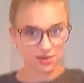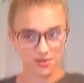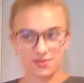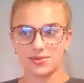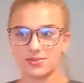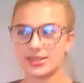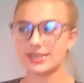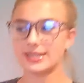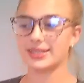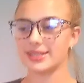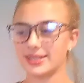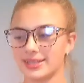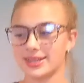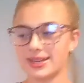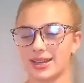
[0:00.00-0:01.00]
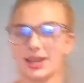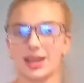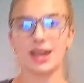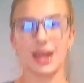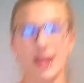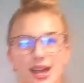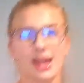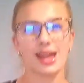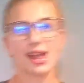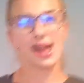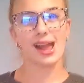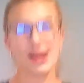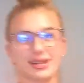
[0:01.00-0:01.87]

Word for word: if it was. If you like to like this